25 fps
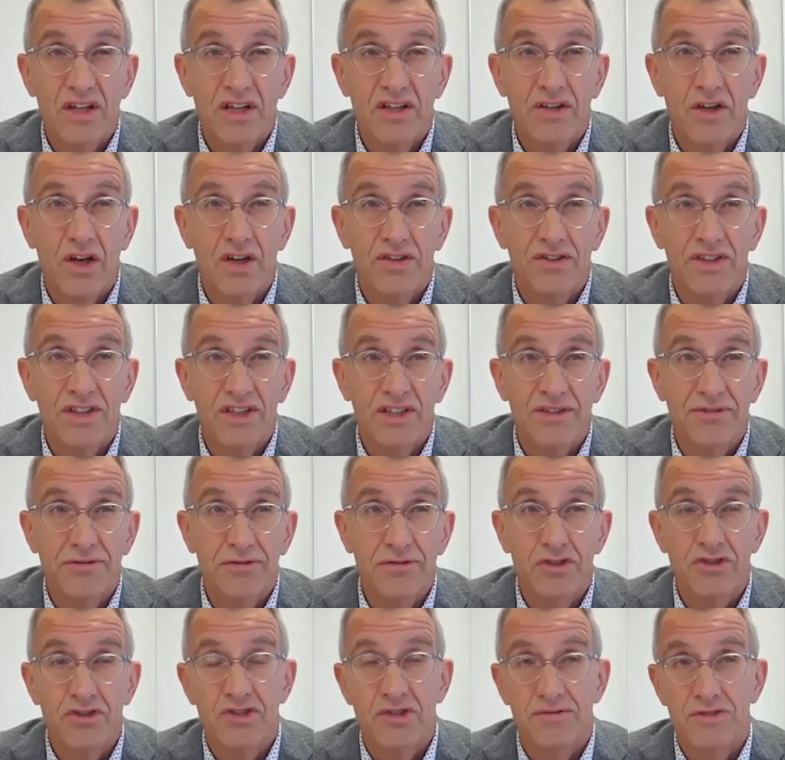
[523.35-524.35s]
uh, until the
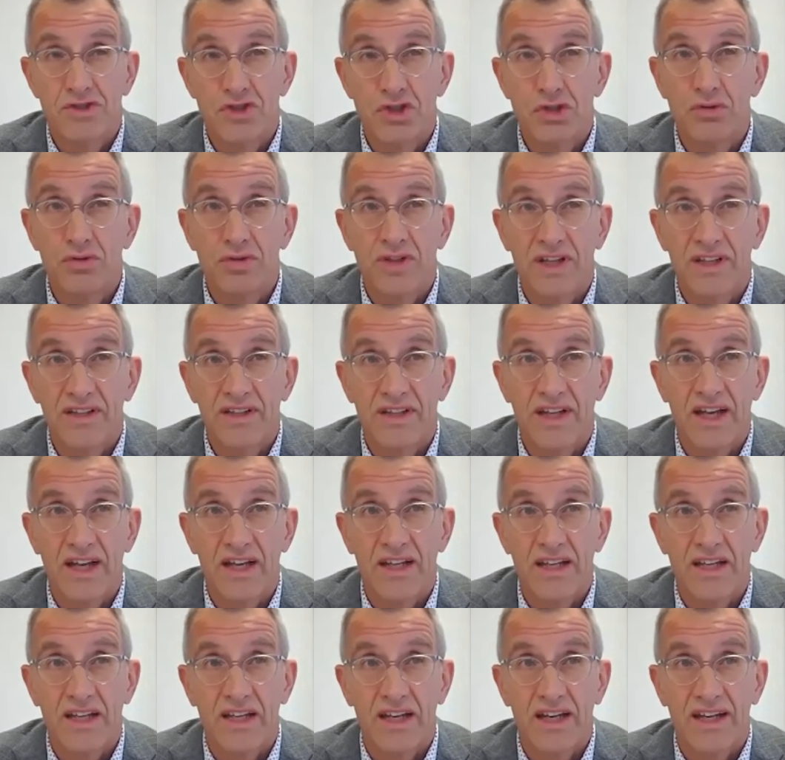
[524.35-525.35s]
1st of June, and
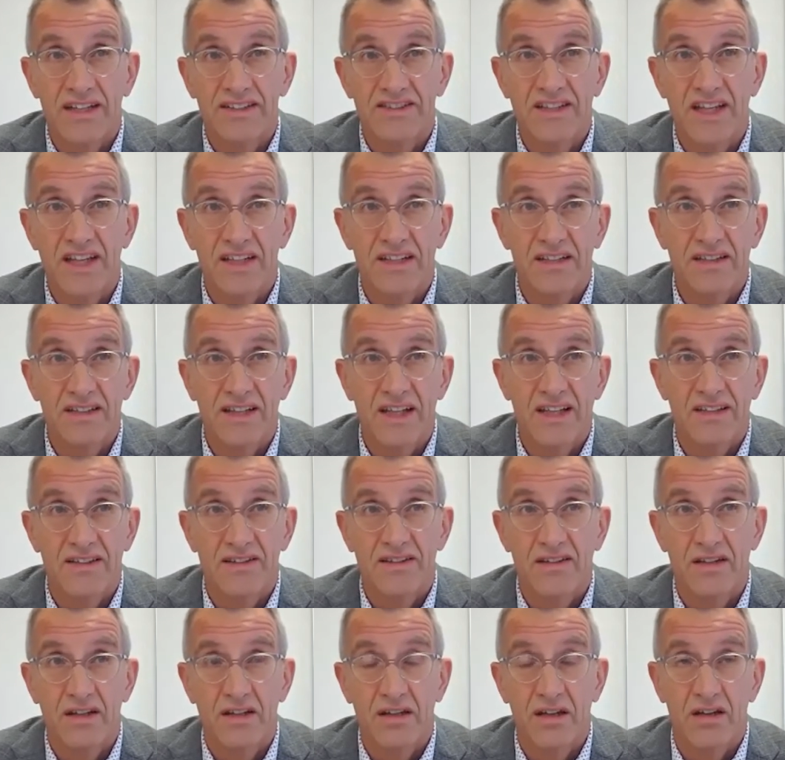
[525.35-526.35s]
I uh, extended that
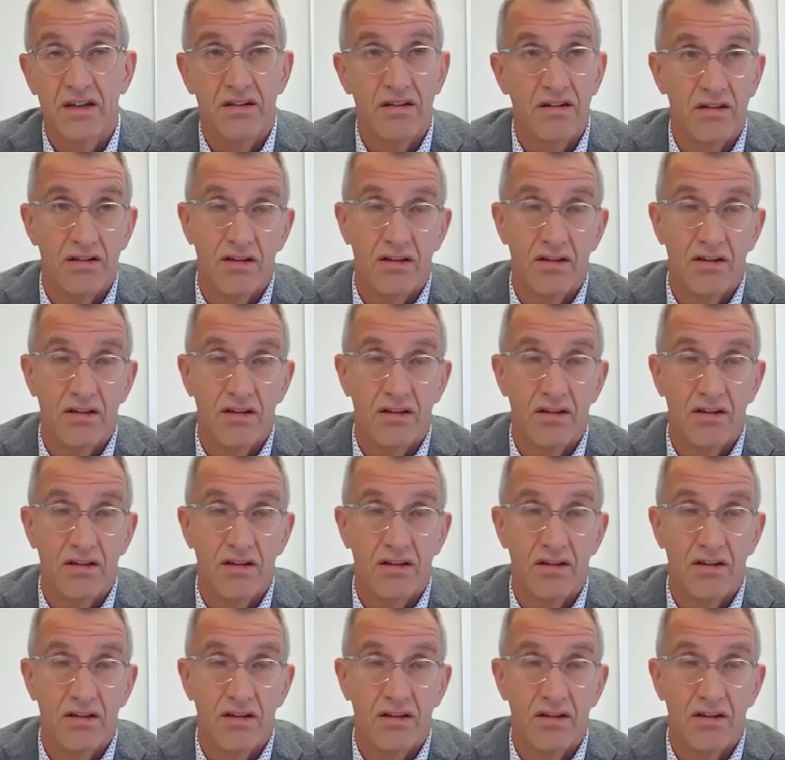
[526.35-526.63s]
uh,